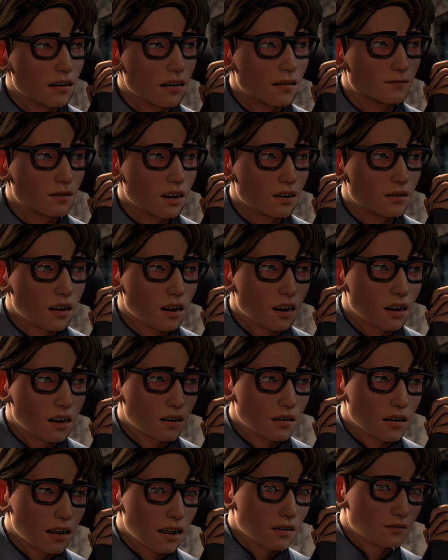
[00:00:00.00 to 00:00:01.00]
to keep my
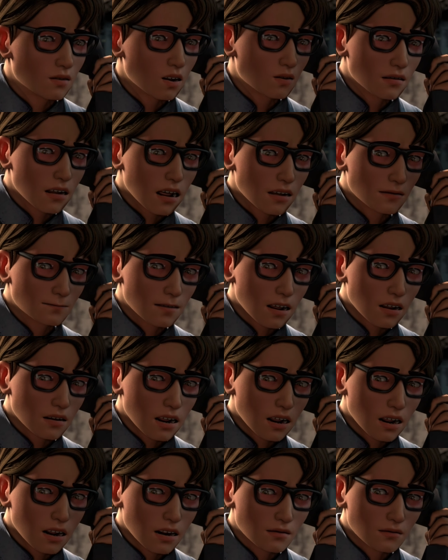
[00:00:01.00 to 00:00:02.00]
car, I have to raise my
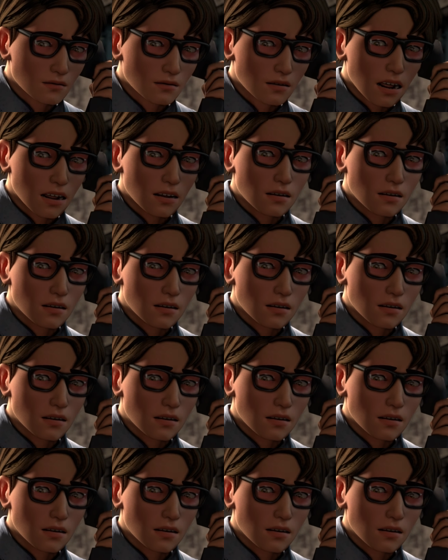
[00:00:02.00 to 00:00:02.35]
grades,